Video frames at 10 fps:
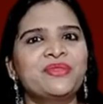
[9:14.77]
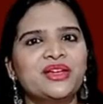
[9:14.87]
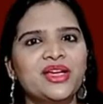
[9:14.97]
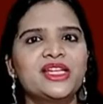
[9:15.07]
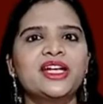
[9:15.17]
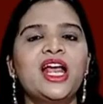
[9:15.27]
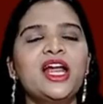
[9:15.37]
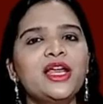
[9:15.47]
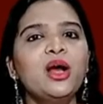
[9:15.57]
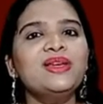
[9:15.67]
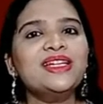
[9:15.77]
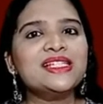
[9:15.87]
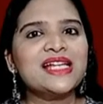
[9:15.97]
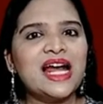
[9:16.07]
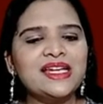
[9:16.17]
Right. Now, let us
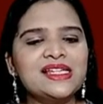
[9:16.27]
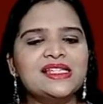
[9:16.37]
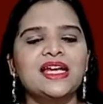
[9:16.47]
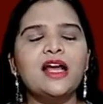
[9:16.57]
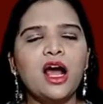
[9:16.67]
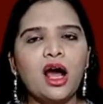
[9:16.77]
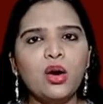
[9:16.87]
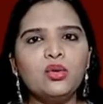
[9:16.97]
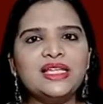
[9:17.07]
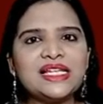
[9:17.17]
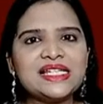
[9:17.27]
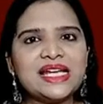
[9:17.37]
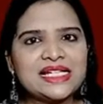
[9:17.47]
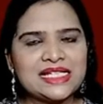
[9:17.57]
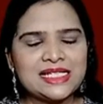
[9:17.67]
understand how the
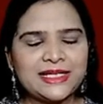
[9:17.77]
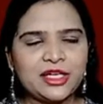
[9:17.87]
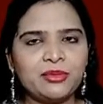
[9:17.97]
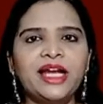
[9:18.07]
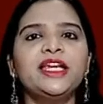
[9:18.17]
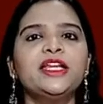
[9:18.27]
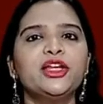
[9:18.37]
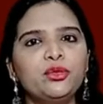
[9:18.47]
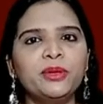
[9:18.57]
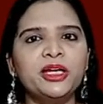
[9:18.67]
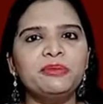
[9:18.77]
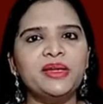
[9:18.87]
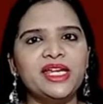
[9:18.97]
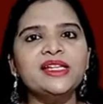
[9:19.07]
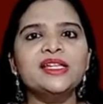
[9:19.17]
sex is determined in the human
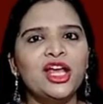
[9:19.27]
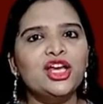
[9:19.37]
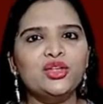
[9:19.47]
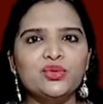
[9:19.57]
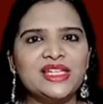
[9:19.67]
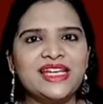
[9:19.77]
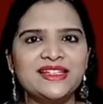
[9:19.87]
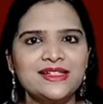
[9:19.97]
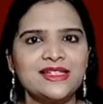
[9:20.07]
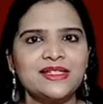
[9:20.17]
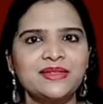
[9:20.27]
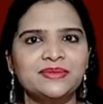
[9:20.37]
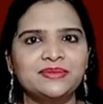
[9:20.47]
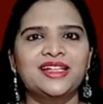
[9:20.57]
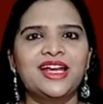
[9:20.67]
beings using this.
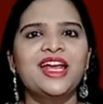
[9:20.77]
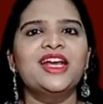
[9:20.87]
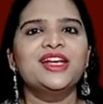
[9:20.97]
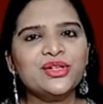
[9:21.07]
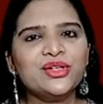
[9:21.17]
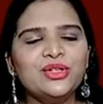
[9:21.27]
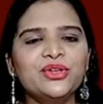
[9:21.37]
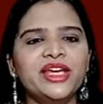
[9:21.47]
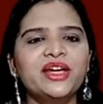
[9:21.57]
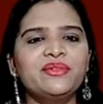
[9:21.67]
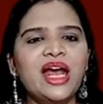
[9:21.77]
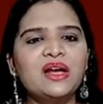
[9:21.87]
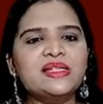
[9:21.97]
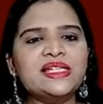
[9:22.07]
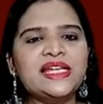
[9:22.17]
So, look here, we
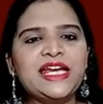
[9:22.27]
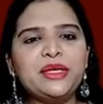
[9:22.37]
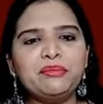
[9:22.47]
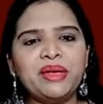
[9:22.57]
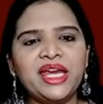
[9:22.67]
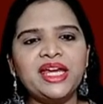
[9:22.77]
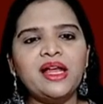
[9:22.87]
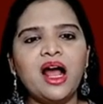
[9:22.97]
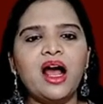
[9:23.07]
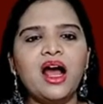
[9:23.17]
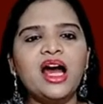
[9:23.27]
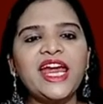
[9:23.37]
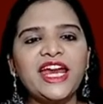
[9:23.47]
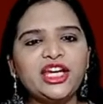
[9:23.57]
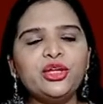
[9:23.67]
have seen male are
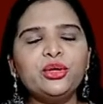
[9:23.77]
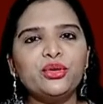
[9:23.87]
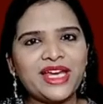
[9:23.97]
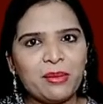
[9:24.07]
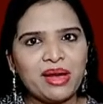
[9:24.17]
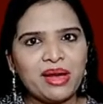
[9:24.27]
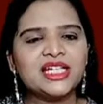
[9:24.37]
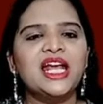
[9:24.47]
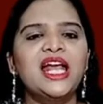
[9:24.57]
heterogametic.